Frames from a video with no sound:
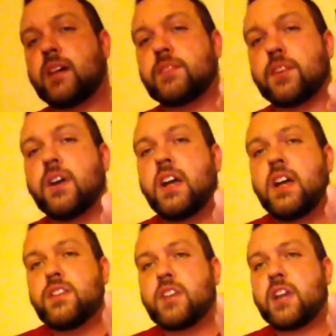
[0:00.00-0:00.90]
So
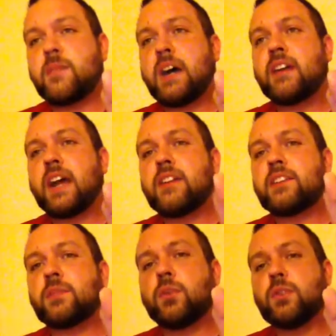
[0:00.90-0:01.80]
check them out, guys.
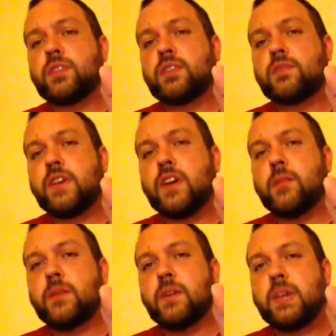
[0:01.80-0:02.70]
Support this
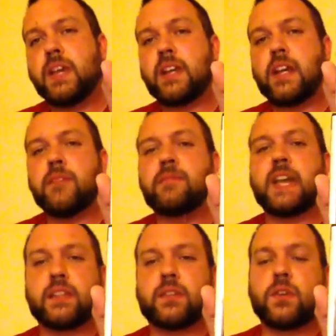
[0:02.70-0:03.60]
film. Pick it up.
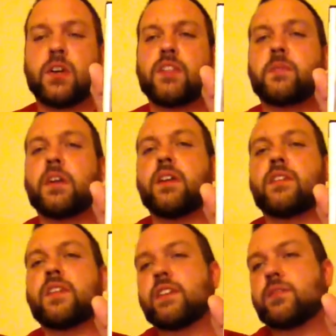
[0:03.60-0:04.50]
That is Crossbearer.
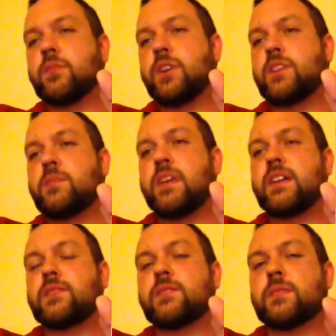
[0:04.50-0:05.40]
Thanks for watching
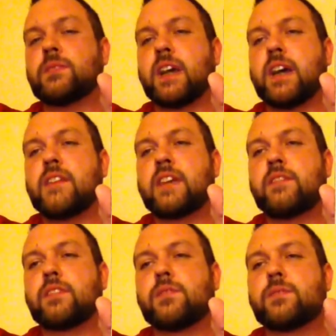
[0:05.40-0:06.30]
Beyond the Realms, guys.
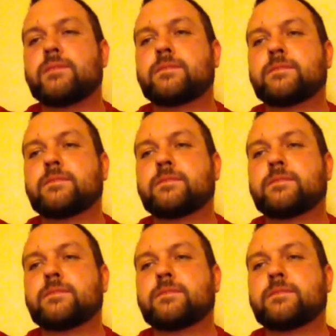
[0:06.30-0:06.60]
Have a good one.